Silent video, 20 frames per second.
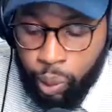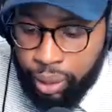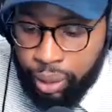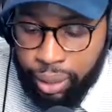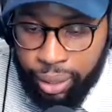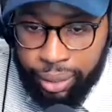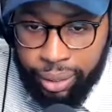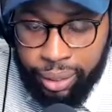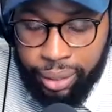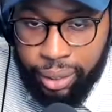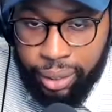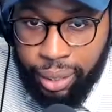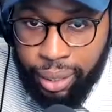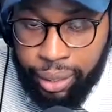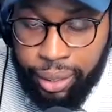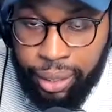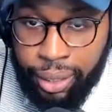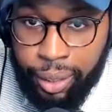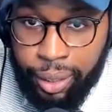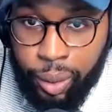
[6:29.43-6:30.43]
no,
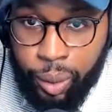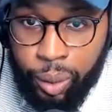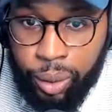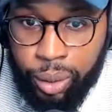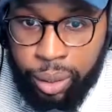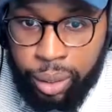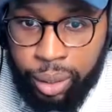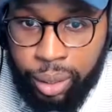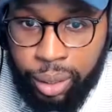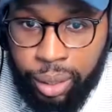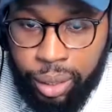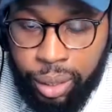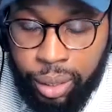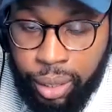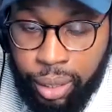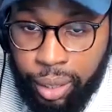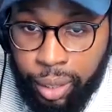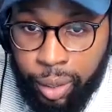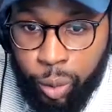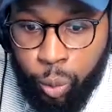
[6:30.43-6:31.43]
I think you
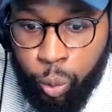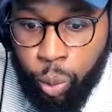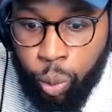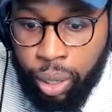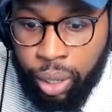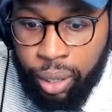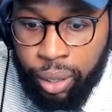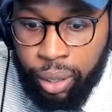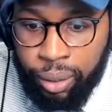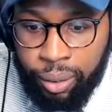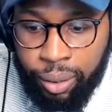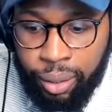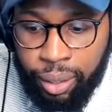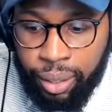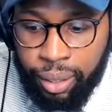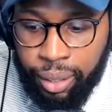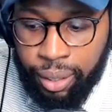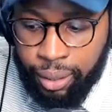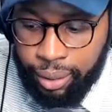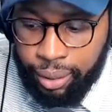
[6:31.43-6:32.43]
said it
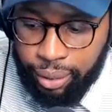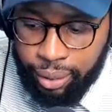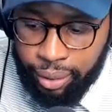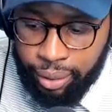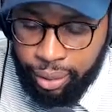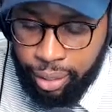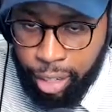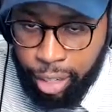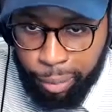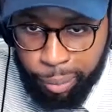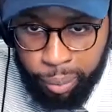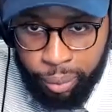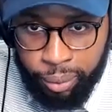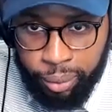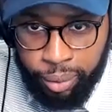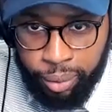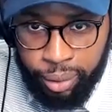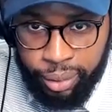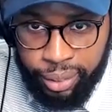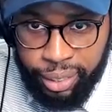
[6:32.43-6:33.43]
well. There's a
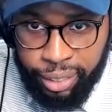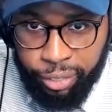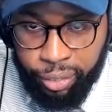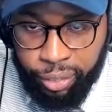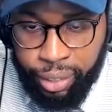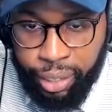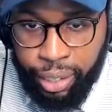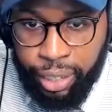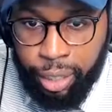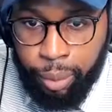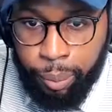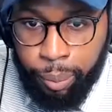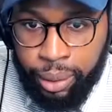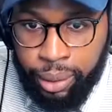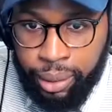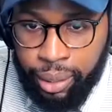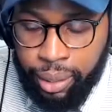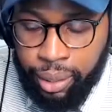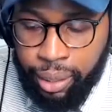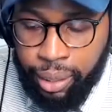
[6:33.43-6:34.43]
couple of different
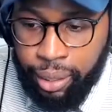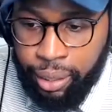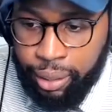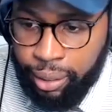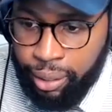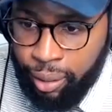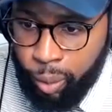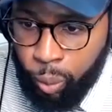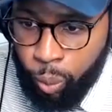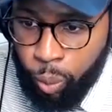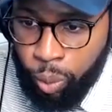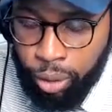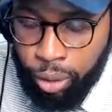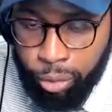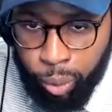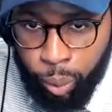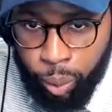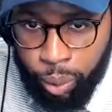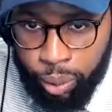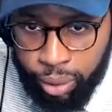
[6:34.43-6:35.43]
elements in there. I
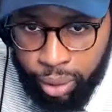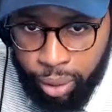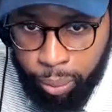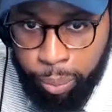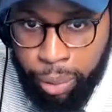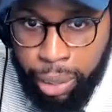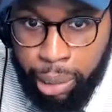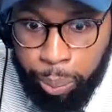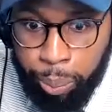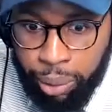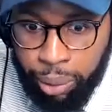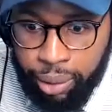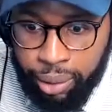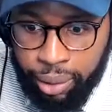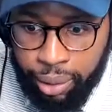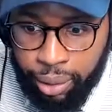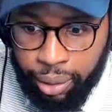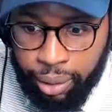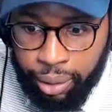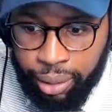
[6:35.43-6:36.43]
think one, of course, the big
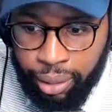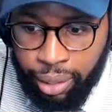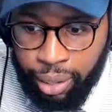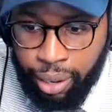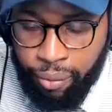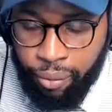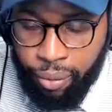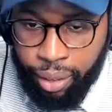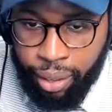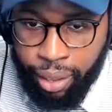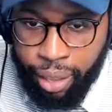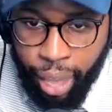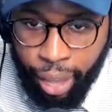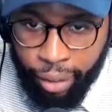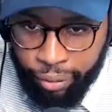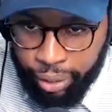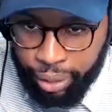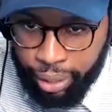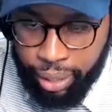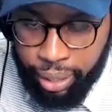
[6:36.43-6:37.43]
piece is
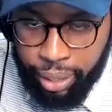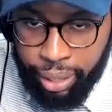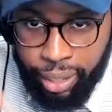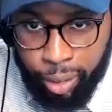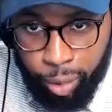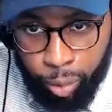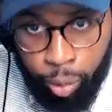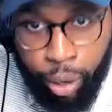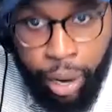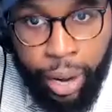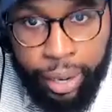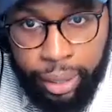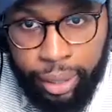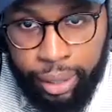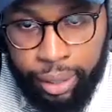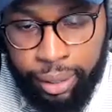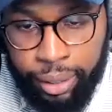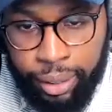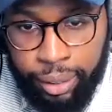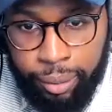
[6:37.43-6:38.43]
having it in
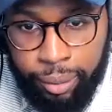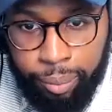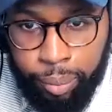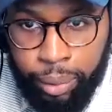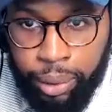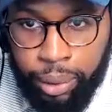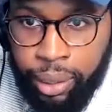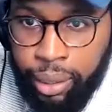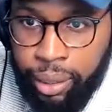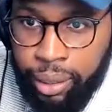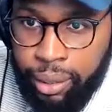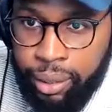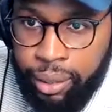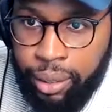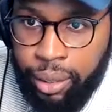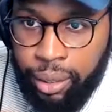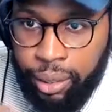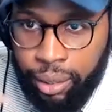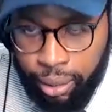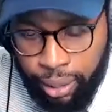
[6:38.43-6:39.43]
writing,
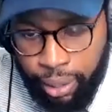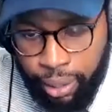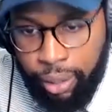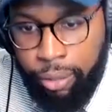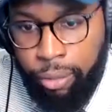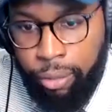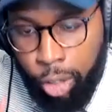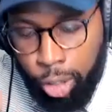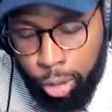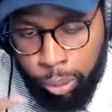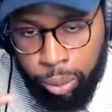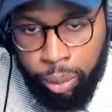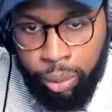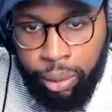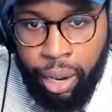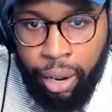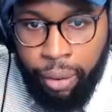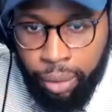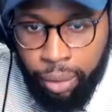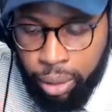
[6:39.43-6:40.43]
because there's a lot of
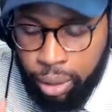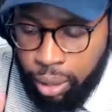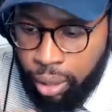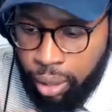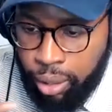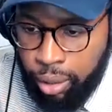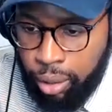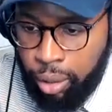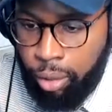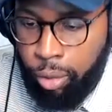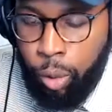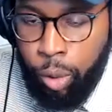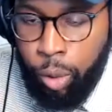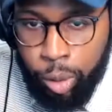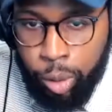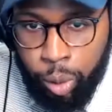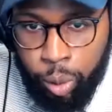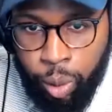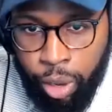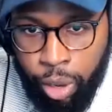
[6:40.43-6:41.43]
verbal conversations,
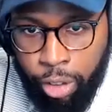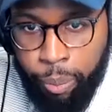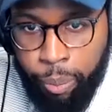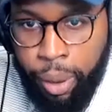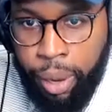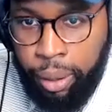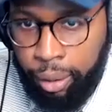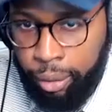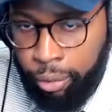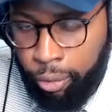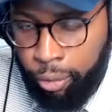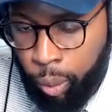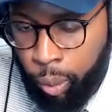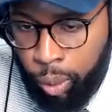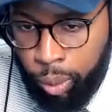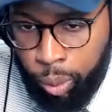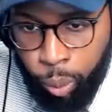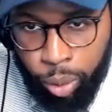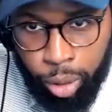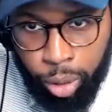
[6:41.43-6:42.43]
of course, you have back
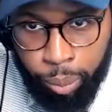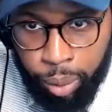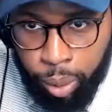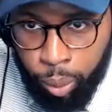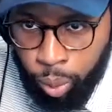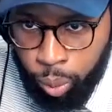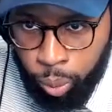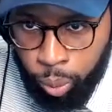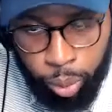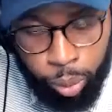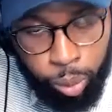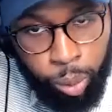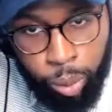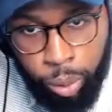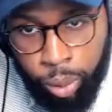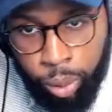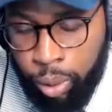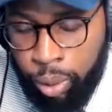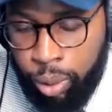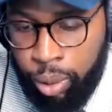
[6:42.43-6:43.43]
and forth, whether it be with
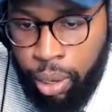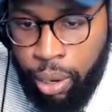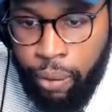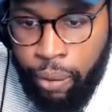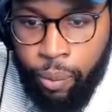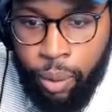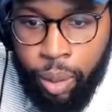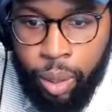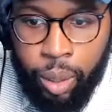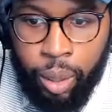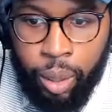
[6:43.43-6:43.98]
recruiters,